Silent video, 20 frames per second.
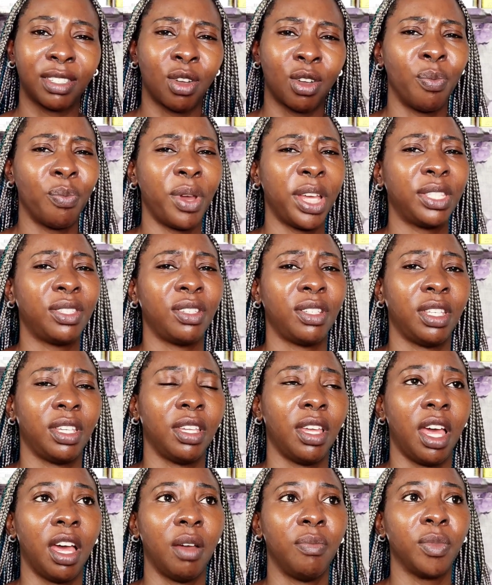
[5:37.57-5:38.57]
as compared to
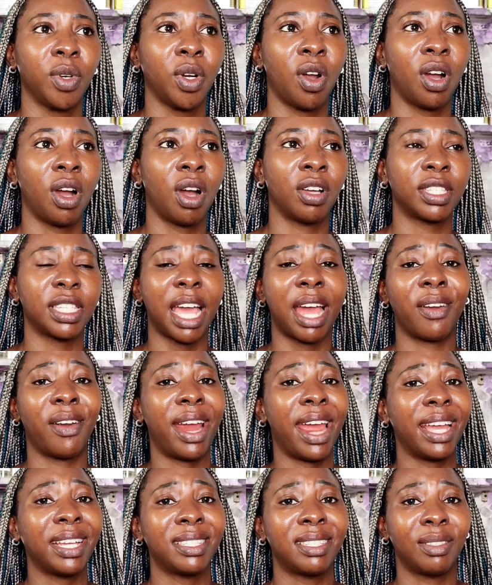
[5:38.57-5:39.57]
the
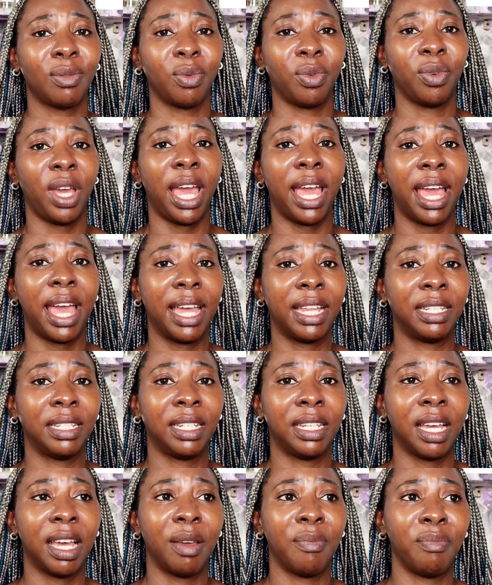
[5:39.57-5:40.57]
CosRX
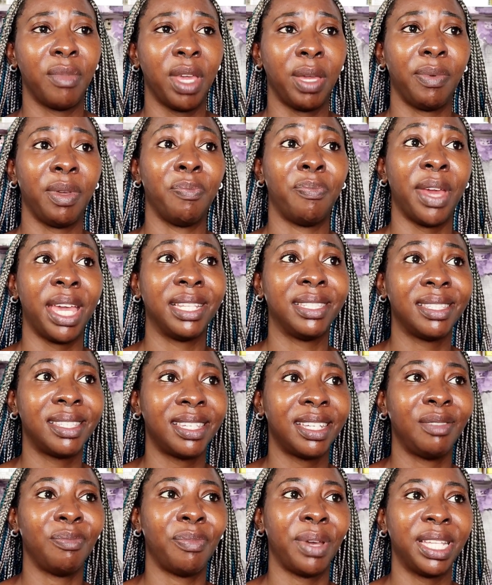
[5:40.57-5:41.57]
and maybe
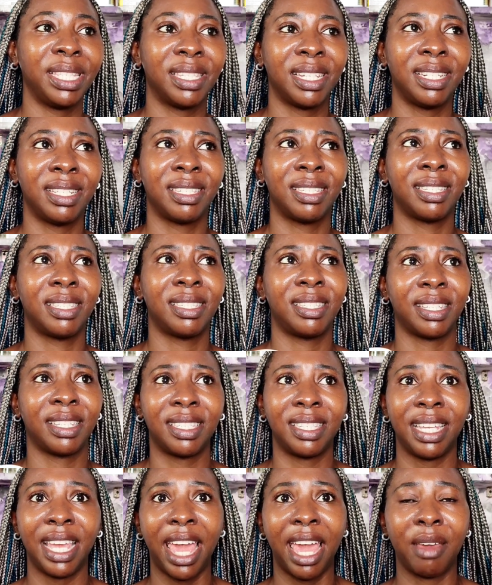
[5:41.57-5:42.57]
Benton. Benton is
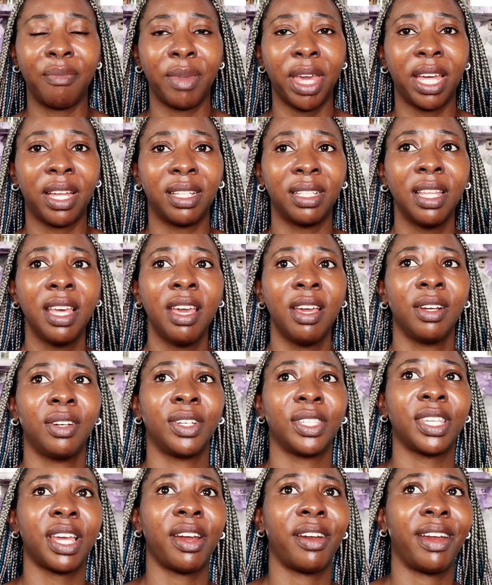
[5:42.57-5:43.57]
60 ml.
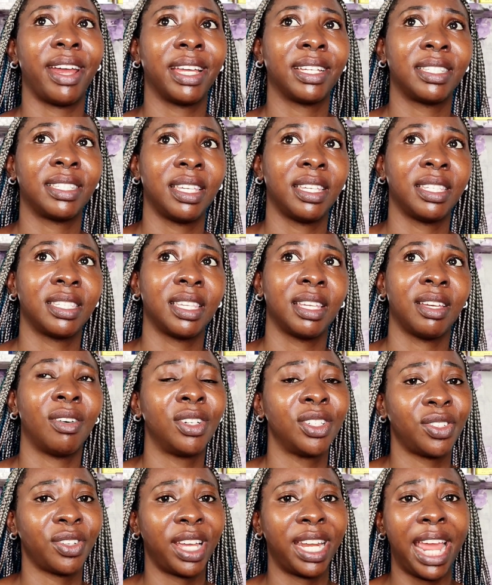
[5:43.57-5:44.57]
CosRX is
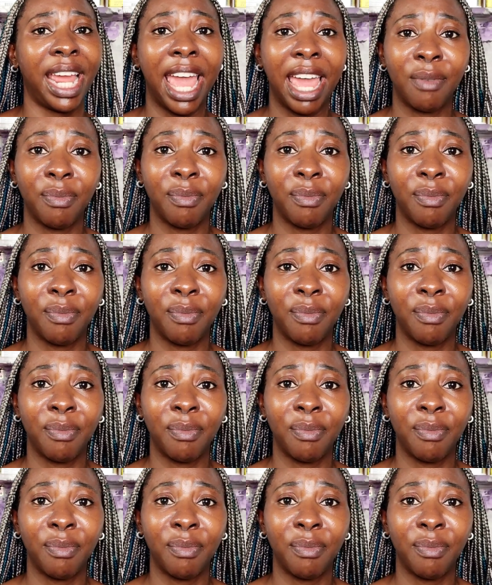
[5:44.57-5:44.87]
100